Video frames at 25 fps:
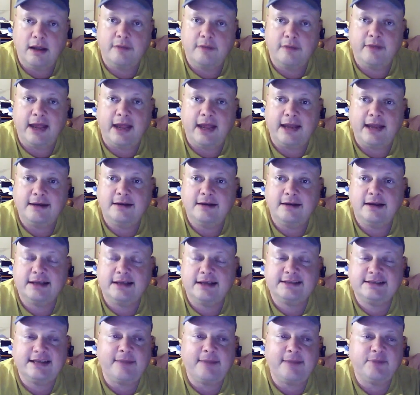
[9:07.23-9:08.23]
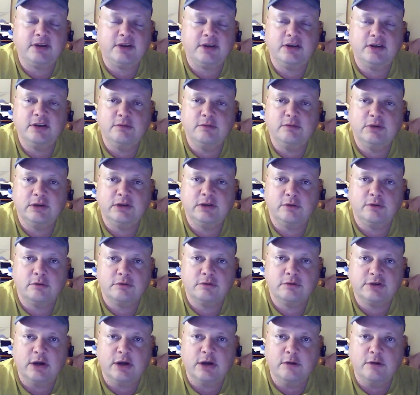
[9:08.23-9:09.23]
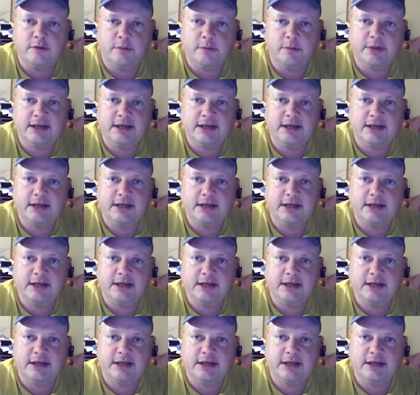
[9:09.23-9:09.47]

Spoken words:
then accept that the New World Order is over?